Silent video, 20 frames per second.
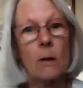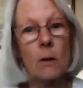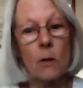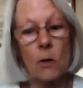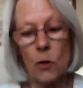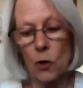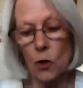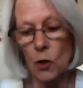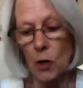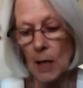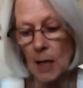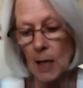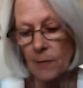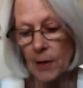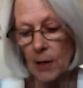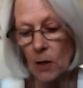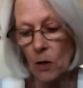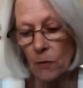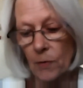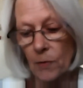Shaving
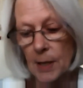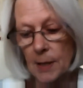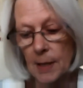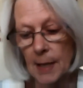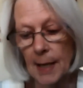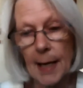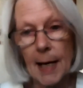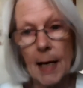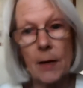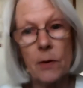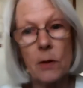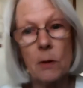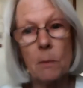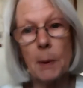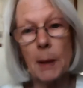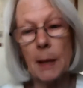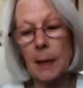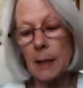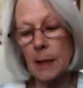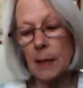off his hair and
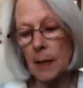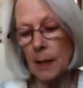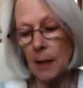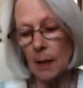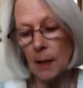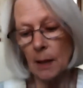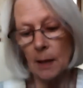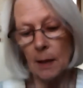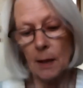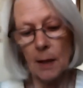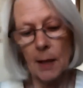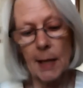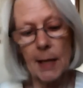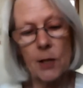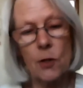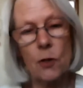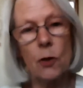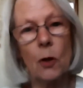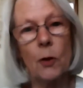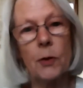beard, he
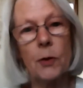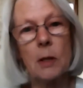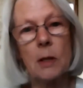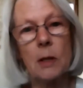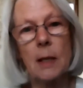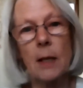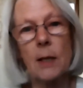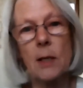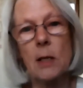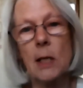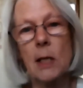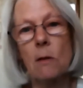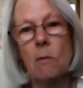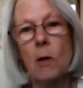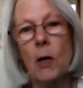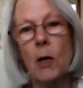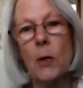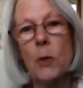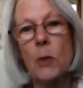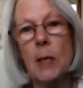trod the dusty
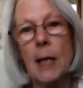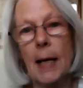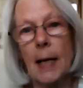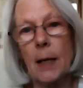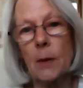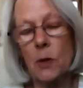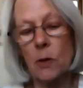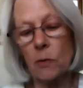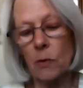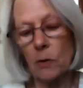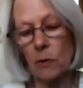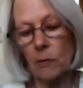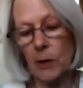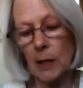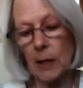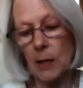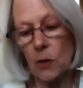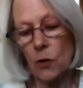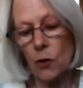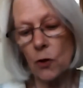road out of the
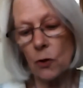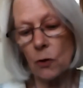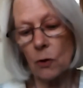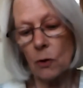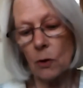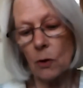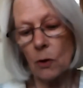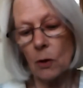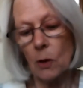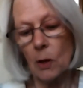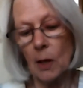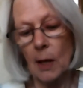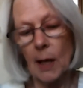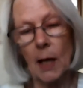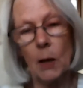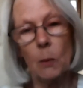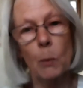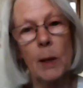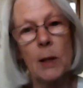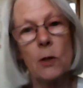village
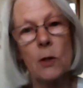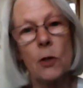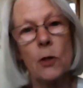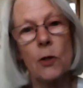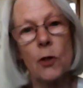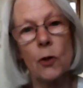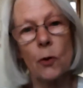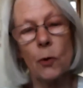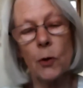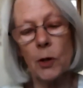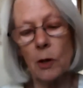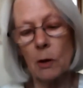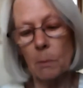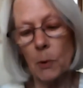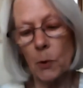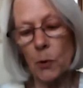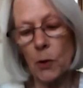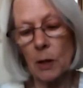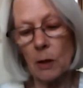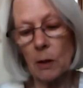and went to join the
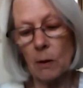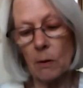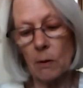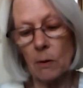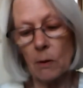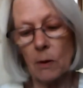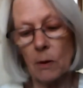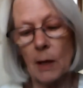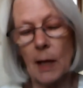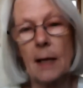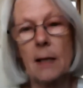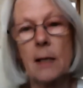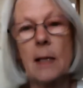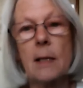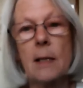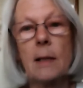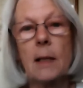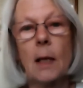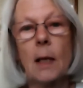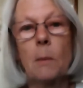Buddha and his
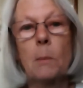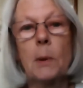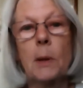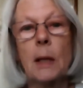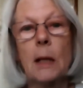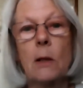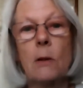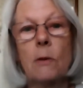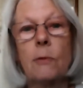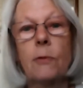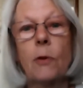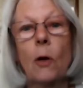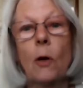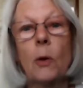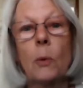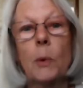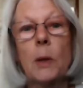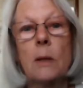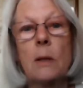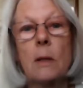company of
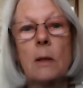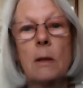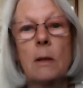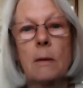followers.